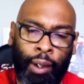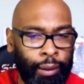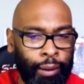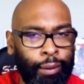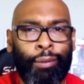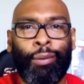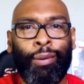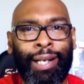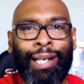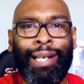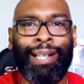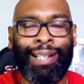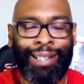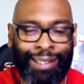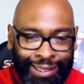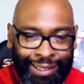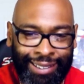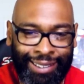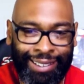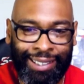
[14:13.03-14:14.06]
Really?
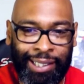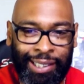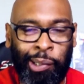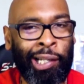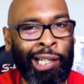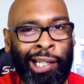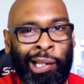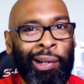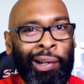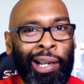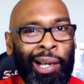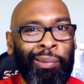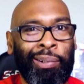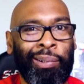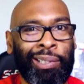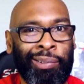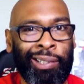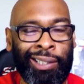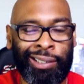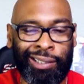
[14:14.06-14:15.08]
You didn't know that was
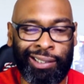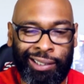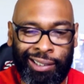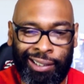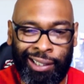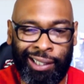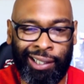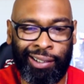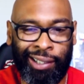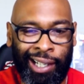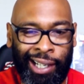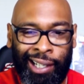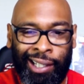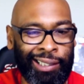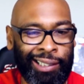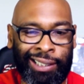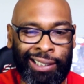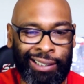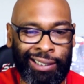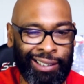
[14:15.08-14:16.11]
Cringer? They look
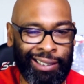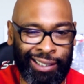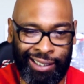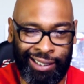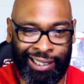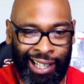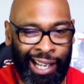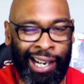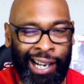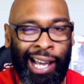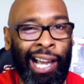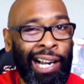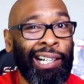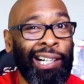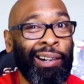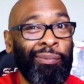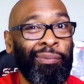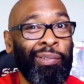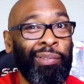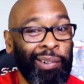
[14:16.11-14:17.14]
this. Now they look
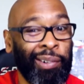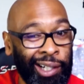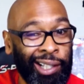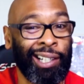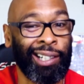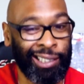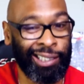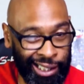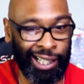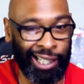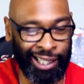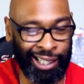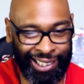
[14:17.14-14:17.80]
for real the same. No!